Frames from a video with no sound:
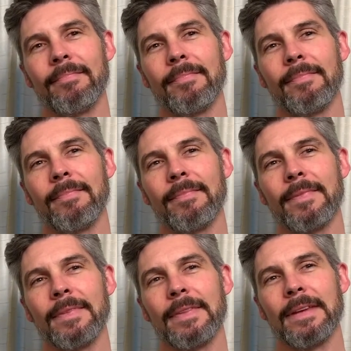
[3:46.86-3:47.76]

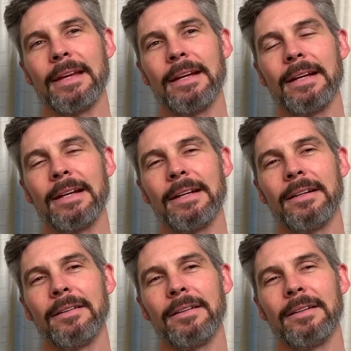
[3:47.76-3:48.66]

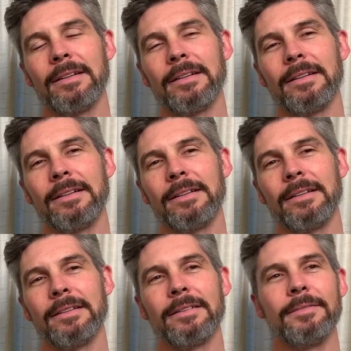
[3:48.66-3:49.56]

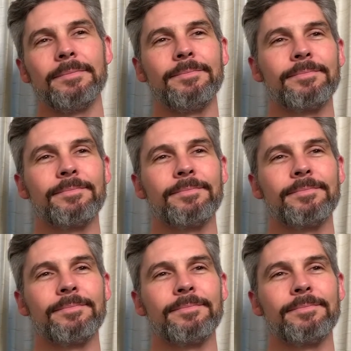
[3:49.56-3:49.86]
No words are spoken by the person on screen.